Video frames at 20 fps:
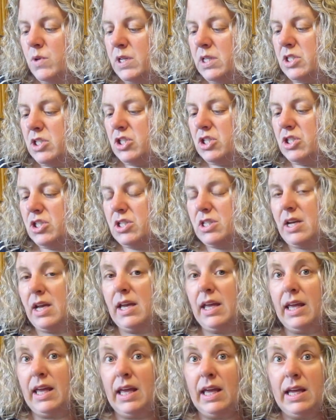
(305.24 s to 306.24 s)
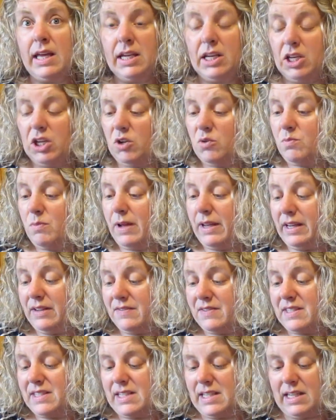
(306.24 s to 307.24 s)
which again you might
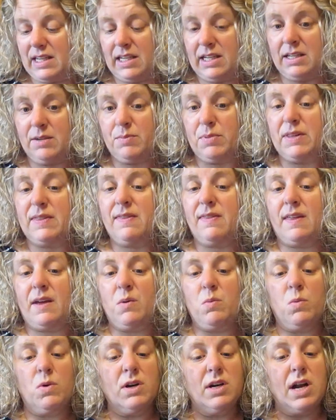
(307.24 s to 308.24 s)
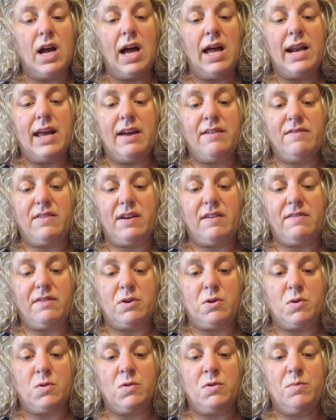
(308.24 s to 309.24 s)
have seen, but they were not
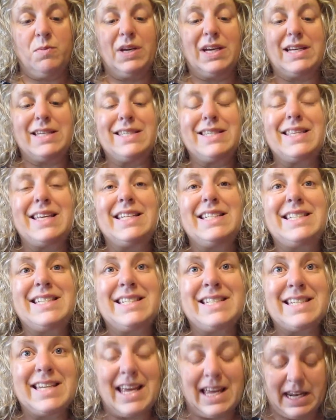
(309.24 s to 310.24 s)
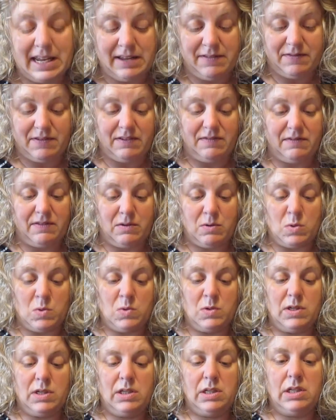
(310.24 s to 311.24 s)
FFO'd because they didn't get
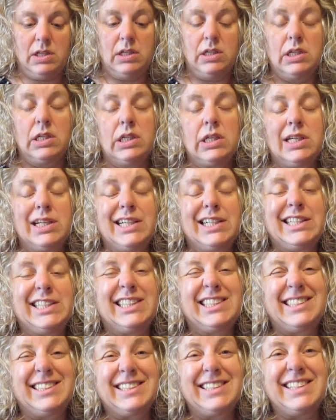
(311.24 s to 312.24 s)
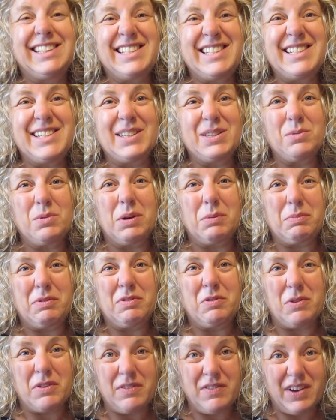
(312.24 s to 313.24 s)
FFO'd until the week
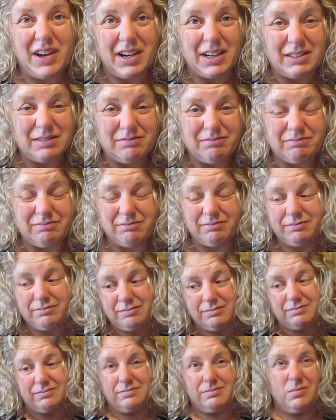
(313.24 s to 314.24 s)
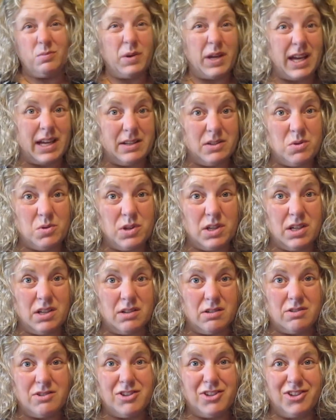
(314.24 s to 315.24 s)
before the fair. We had 2
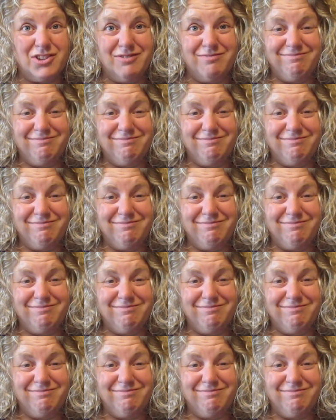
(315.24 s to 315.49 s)
years.